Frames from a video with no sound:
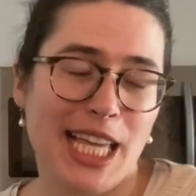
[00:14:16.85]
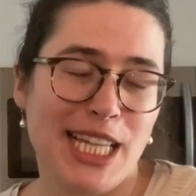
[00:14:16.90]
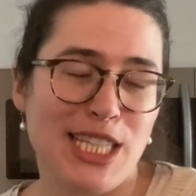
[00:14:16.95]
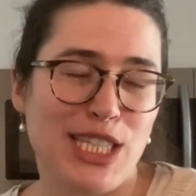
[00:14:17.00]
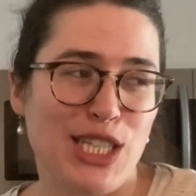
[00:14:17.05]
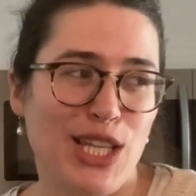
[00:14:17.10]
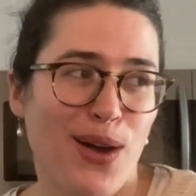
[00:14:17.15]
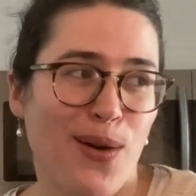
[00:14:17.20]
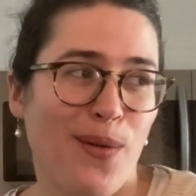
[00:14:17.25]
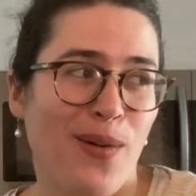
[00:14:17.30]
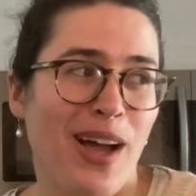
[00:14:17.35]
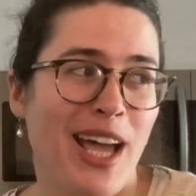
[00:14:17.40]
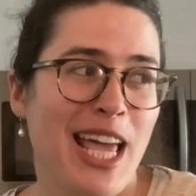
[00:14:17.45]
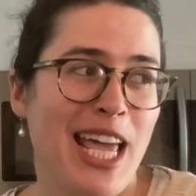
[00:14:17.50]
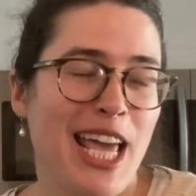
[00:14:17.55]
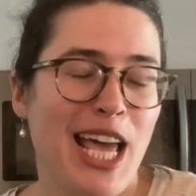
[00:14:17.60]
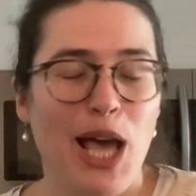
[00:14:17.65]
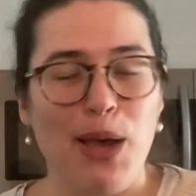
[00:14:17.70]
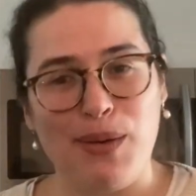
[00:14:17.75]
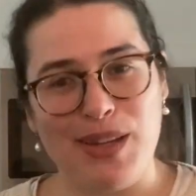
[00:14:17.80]
So
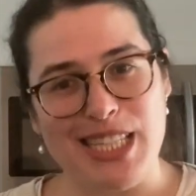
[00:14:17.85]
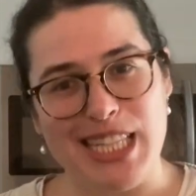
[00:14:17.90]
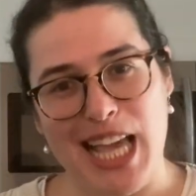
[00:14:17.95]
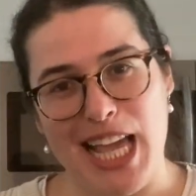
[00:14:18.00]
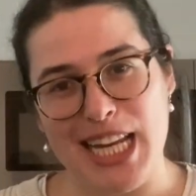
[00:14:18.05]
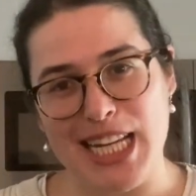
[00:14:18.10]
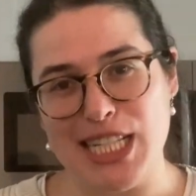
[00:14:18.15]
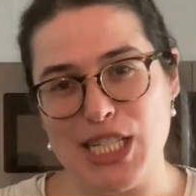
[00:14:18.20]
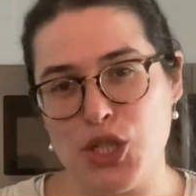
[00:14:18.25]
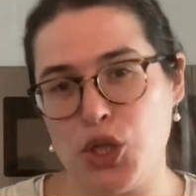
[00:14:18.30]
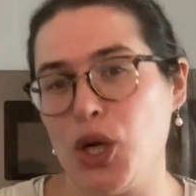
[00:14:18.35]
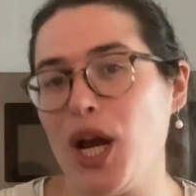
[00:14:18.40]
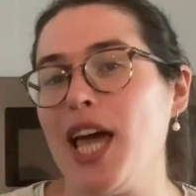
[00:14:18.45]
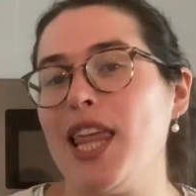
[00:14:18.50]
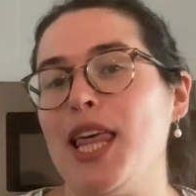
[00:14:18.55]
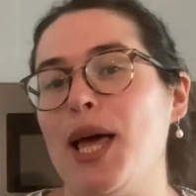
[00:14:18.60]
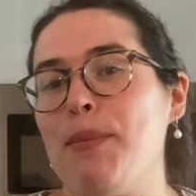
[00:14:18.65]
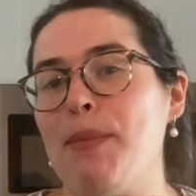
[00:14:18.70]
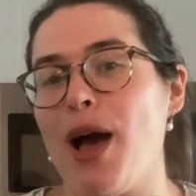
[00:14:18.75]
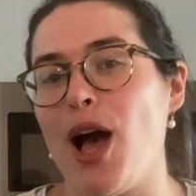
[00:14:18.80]
I'm excited to try
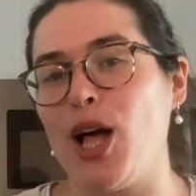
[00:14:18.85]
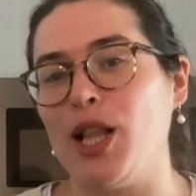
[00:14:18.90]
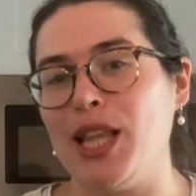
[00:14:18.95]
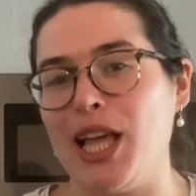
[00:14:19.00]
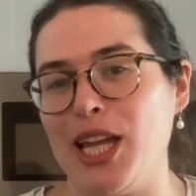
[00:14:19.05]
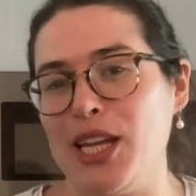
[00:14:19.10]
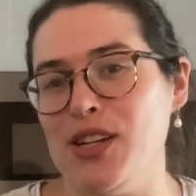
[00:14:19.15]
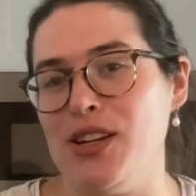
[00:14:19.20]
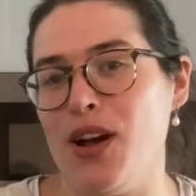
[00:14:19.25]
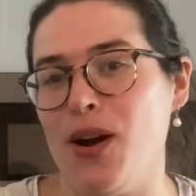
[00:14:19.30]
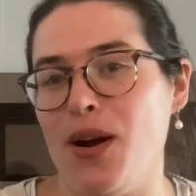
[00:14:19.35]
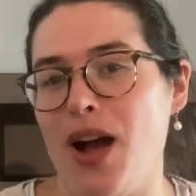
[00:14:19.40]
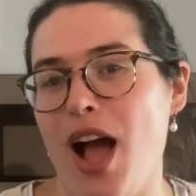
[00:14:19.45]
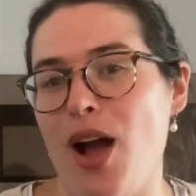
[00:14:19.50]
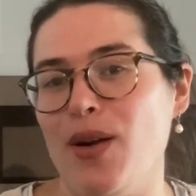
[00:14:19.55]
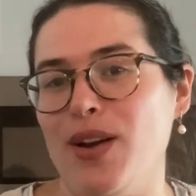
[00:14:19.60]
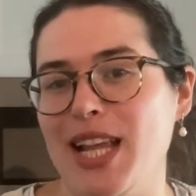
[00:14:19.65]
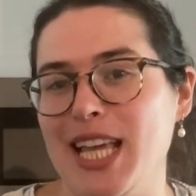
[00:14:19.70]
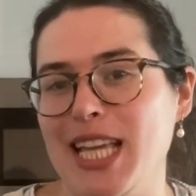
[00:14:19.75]
them. I'll let you know how it